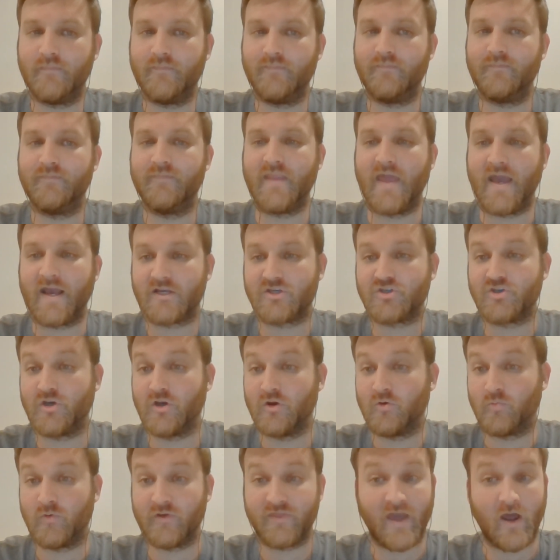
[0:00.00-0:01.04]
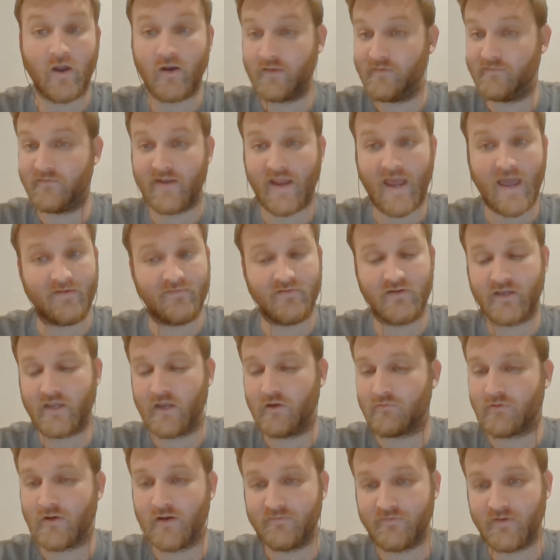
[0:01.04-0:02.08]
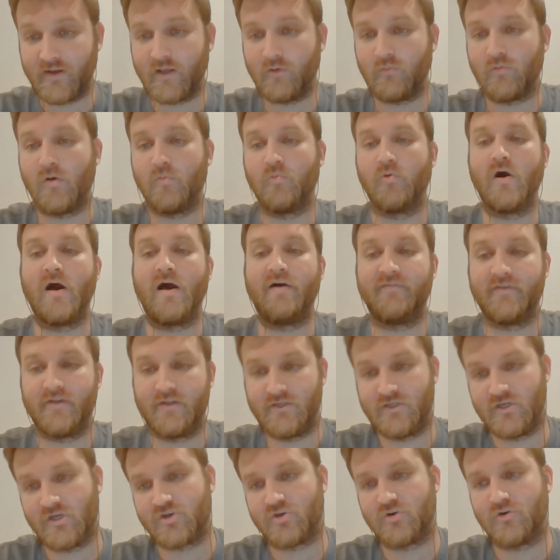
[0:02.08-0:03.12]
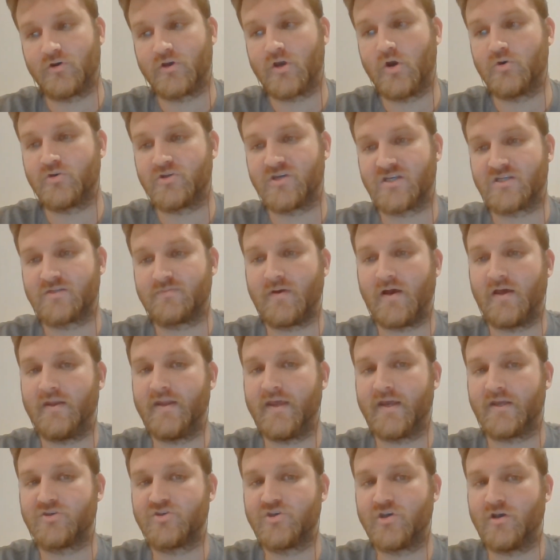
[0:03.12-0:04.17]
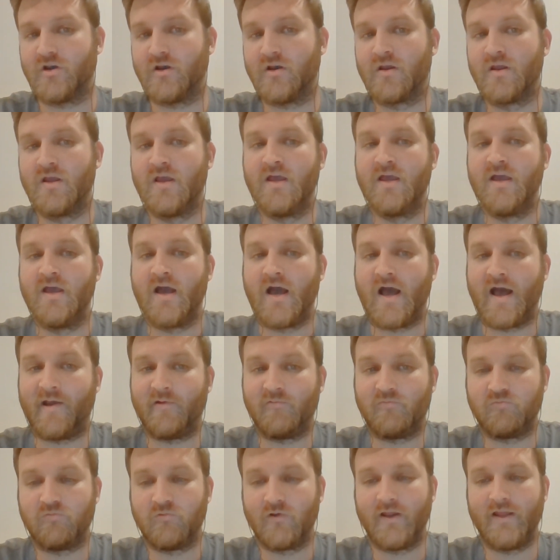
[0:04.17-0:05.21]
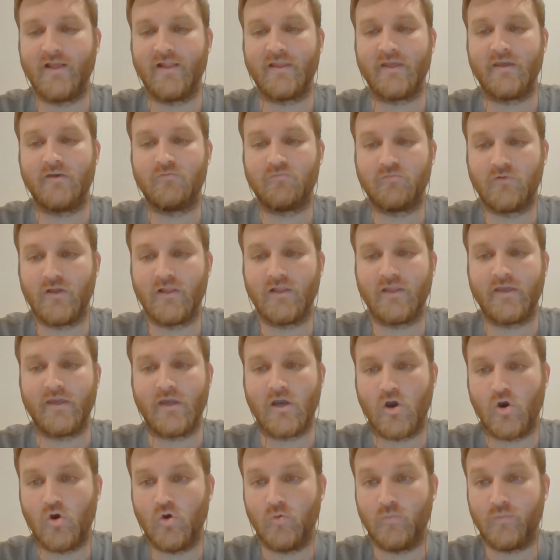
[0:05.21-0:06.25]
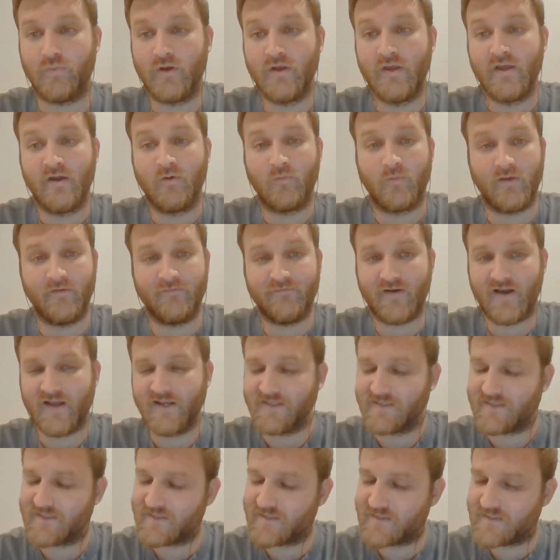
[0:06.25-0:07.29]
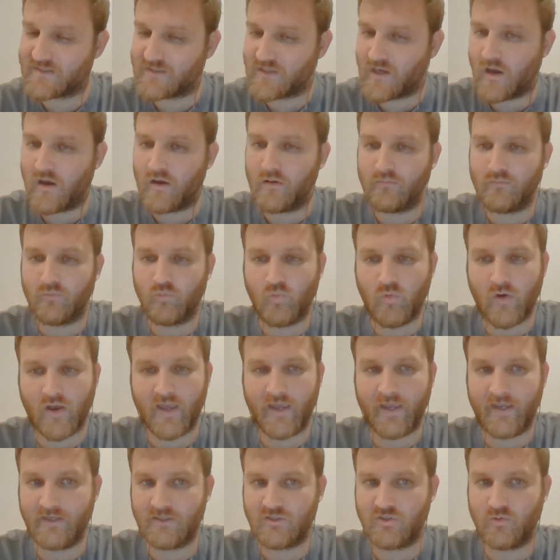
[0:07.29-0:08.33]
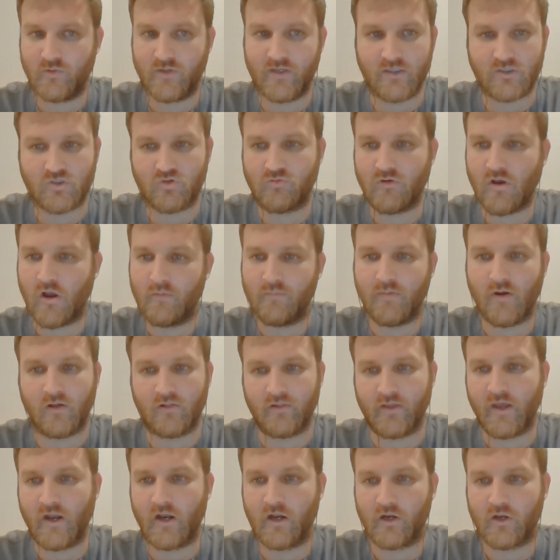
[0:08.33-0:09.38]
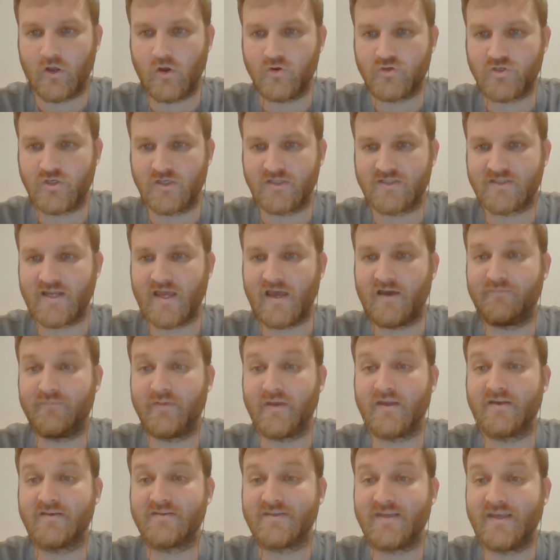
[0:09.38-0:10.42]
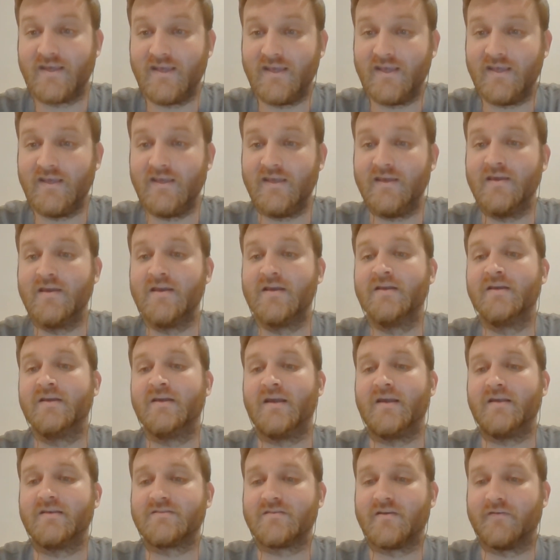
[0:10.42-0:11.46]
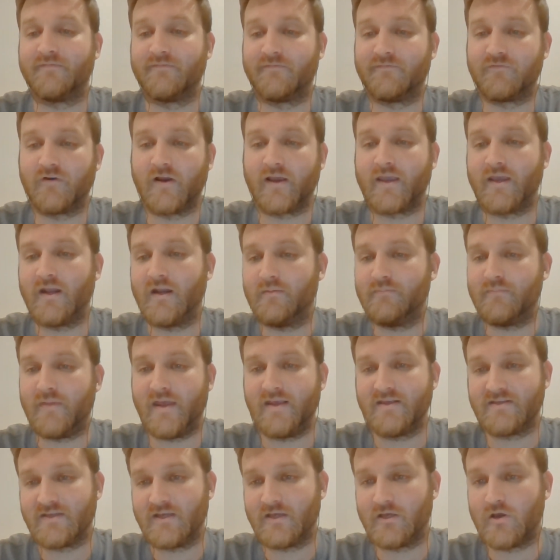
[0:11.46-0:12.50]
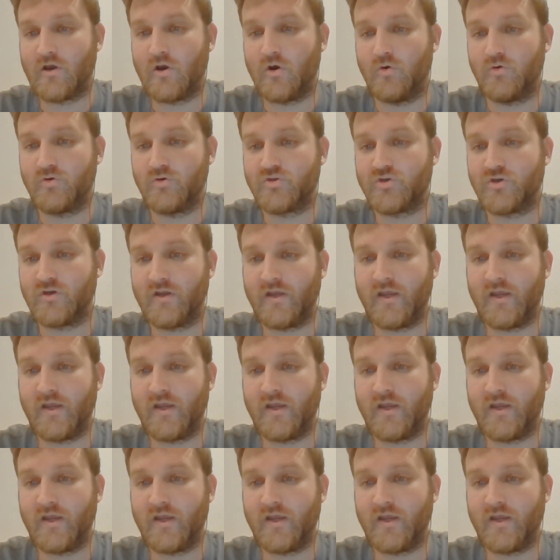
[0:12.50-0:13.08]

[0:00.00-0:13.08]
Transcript: next year without even having to get rid of anyone. We'll have an additional coaching spot next year. I really, really hope we find some way to get Terrell Buckley on our coaching staff, because he is a freaking amazing coach,